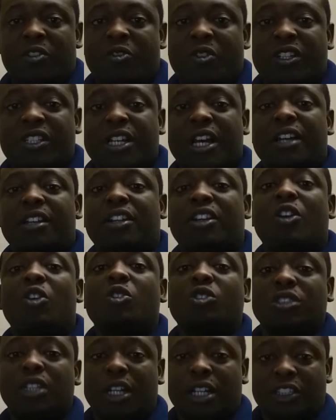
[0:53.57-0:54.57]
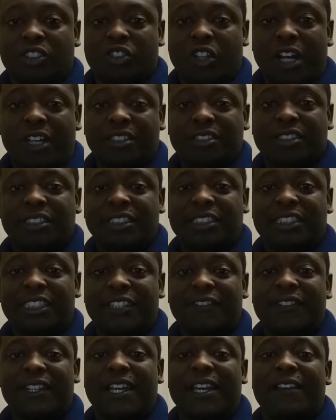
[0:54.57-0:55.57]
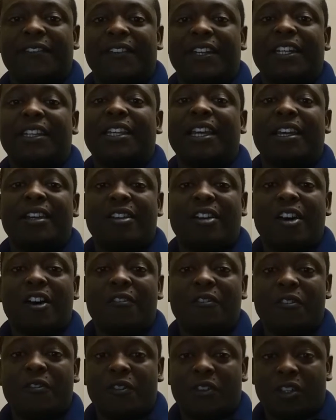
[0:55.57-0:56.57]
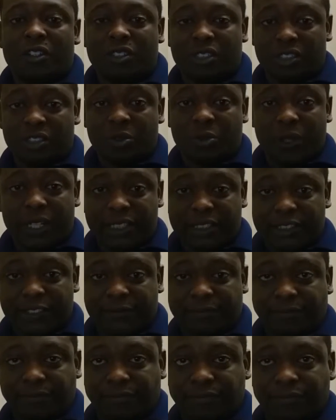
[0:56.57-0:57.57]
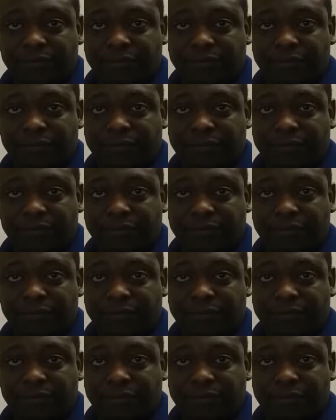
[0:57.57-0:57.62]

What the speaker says: Reach out to those contractors and see if they have anything to offer for your situation.